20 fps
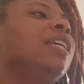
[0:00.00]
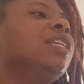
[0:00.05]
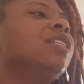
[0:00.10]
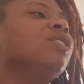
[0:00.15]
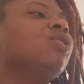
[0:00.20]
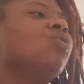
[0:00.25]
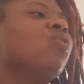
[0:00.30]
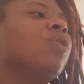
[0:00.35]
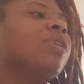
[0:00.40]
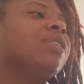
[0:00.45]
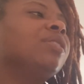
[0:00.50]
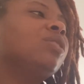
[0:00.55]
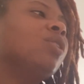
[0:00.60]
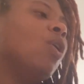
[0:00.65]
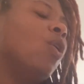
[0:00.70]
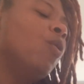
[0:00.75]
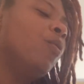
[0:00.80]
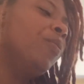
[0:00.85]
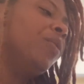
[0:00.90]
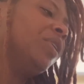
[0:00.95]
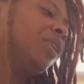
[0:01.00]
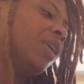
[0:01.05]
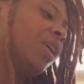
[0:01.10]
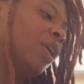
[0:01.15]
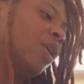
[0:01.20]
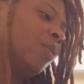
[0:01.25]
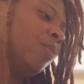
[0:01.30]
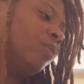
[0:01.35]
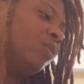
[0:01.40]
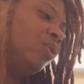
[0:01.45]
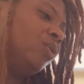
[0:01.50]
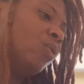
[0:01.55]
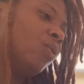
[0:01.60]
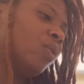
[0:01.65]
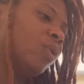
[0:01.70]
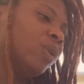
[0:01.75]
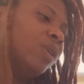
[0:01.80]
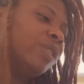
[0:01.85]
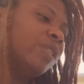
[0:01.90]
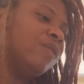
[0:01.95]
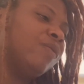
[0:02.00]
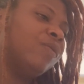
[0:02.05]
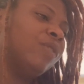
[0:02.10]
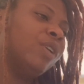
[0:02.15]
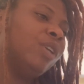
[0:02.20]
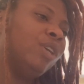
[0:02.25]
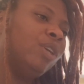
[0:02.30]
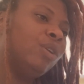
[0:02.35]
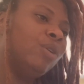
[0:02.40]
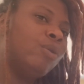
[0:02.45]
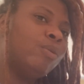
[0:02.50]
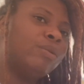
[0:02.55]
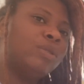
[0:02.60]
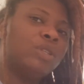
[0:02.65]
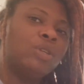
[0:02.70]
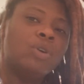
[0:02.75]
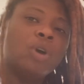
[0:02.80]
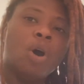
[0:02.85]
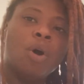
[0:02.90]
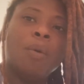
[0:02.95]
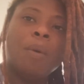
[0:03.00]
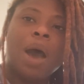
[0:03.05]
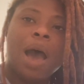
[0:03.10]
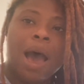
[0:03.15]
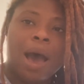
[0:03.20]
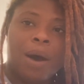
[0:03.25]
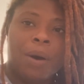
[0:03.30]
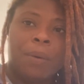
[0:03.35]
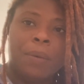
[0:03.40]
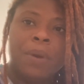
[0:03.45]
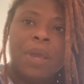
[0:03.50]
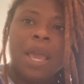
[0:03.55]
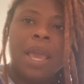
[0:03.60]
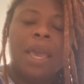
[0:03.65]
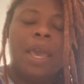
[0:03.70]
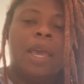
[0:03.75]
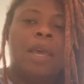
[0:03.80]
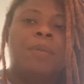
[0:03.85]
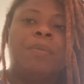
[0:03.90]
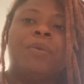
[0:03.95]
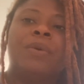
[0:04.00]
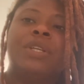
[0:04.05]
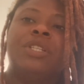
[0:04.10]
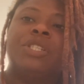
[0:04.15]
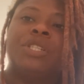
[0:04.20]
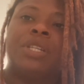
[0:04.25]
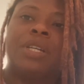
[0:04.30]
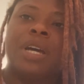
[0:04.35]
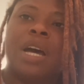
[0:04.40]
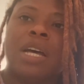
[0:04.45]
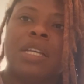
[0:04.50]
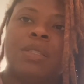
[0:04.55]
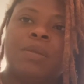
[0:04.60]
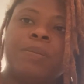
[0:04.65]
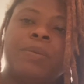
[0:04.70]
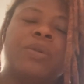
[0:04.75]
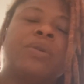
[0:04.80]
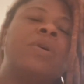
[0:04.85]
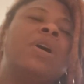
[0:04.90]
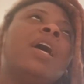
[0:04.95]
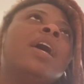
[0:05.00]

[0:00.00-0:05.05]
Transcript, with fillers: is going to open up doors for you to go out and preach the gospel.